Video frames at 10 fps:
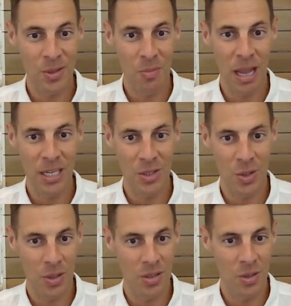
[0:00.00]
So making
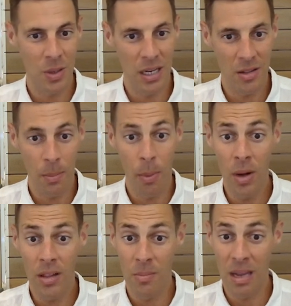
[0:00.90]
sure you're doing it at the
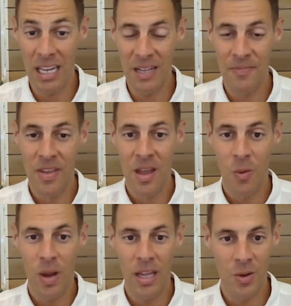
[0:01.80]
point in the meeting
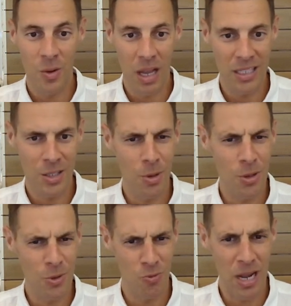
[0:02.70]
when your
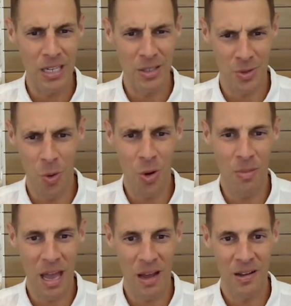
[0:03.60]
customer is ready to talk
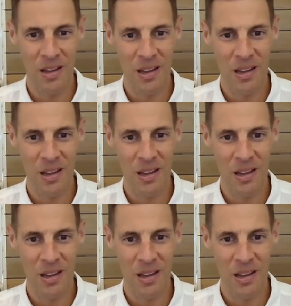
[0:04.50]
about